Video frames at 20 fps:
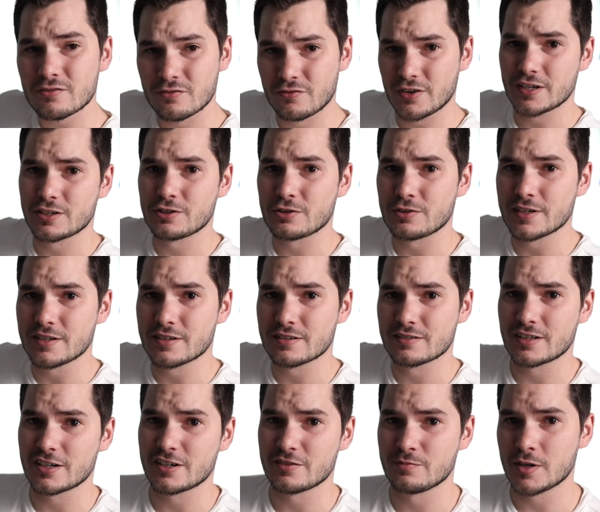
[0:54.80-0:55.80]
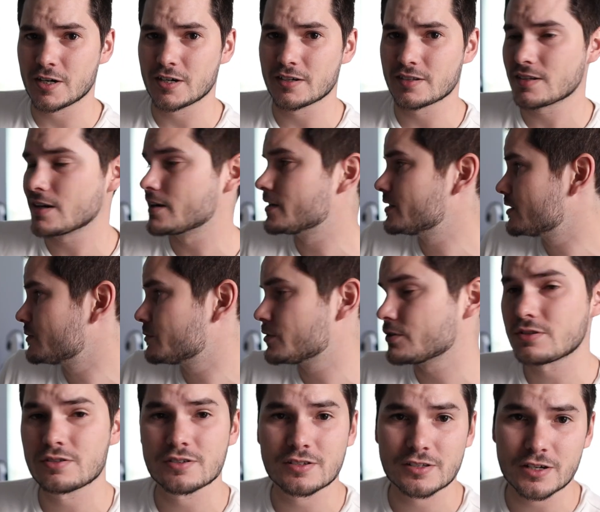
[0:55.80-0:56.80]
fake tree that I bought is hiding
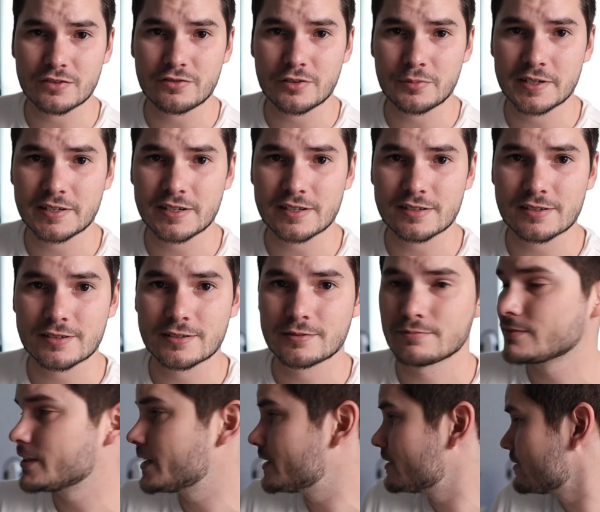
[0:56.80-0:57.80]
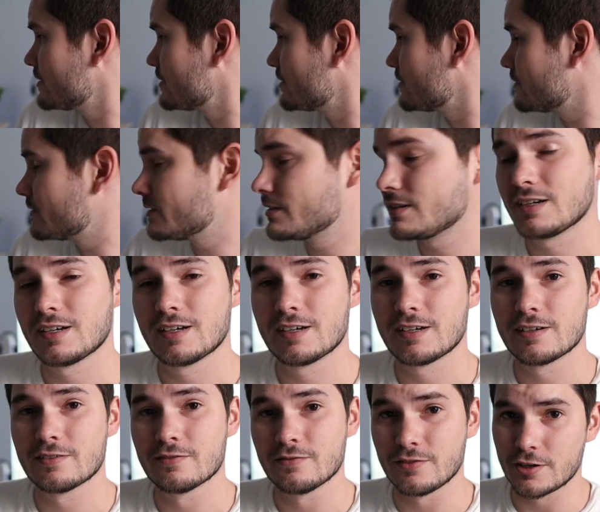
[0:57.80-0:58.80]
most of the stuff on my desk. That is
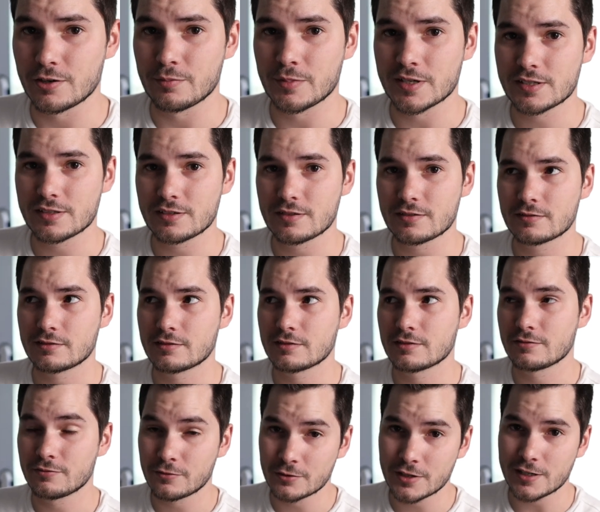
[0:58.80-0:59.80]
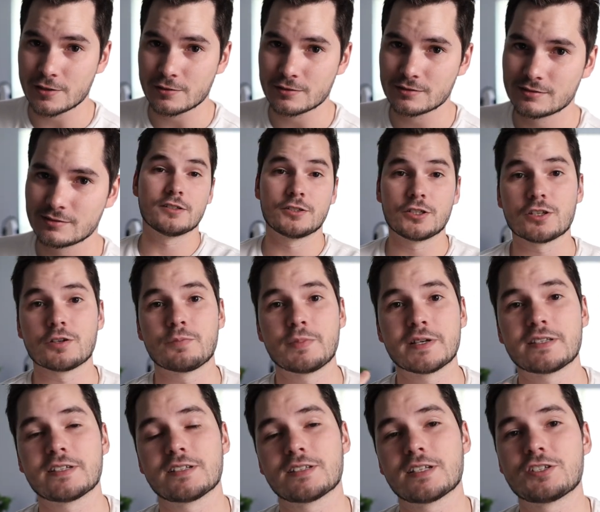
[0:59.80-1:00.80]
very messy for now. The other
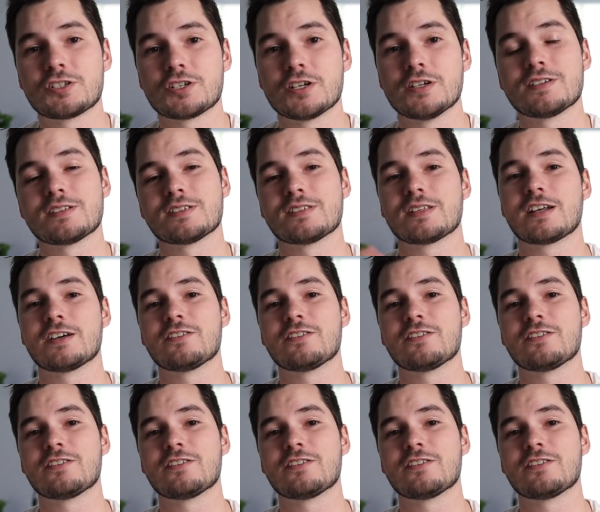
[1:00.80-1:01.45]
big thing that's changed is that